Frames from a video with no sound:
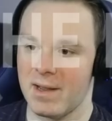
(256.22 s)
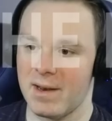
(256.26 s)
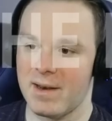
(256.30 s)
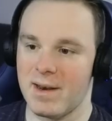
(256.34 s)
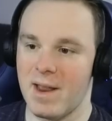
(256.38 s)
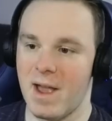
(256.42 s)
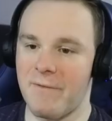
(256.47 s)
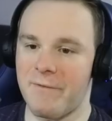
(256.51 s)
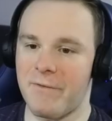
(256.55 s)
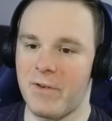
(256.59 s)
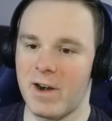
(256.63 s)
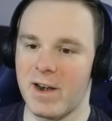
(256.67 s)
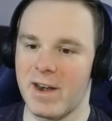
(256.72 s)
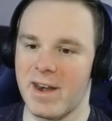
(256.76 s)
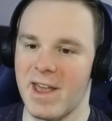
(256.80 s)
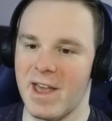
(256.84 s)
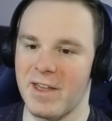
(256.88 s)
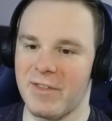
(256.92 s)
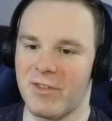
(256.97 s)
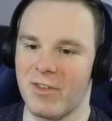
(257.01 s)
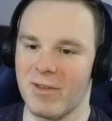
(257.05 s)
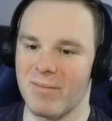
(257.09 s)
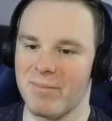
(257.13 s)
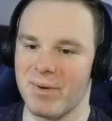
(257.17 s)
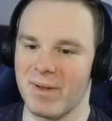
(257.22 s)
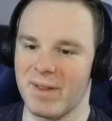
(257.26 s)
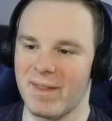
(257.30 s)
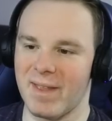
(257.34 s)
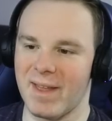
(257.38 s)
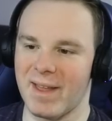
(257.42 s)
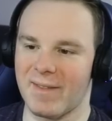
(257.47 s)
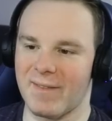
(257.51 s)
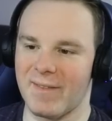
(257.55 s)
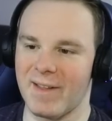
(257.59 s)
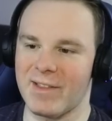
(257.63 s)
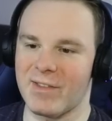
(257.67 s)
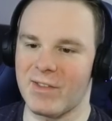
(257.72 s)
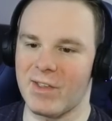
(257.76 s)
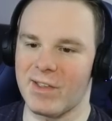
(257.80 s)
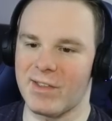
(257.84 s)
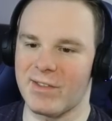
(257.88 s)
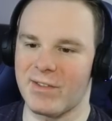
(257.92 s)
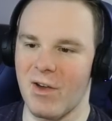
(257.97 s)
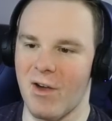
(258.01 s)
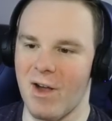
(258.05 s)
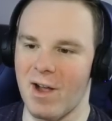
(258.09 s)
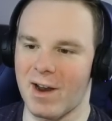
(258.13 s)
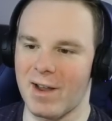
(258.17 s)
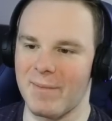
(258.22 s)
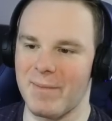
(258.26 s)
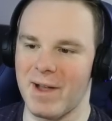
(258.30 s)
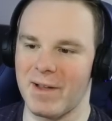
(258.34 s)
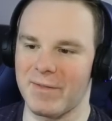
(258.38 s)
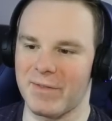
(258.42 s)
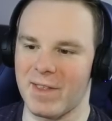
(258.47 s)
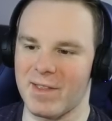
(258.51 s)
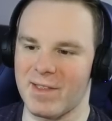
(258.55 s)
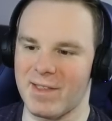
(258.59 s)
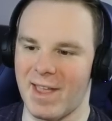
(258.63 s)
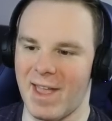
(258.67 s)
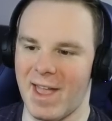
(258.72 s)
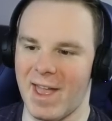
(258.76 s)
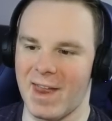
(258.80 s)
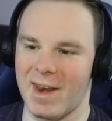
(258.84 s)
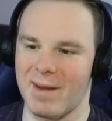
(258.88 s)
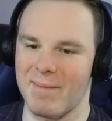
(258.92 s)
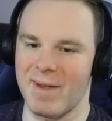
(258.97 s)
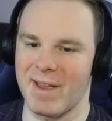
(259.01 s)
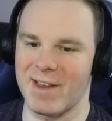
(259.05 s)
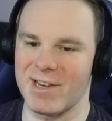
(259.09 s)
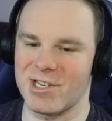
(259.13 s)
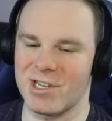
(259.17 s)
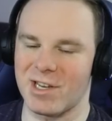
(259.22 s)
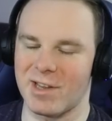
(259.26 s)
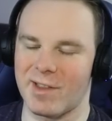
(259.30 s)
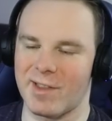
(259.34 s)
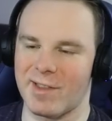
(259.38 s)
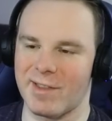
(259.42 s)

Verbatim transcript: Not for nothing, but like, let's just talk about this animation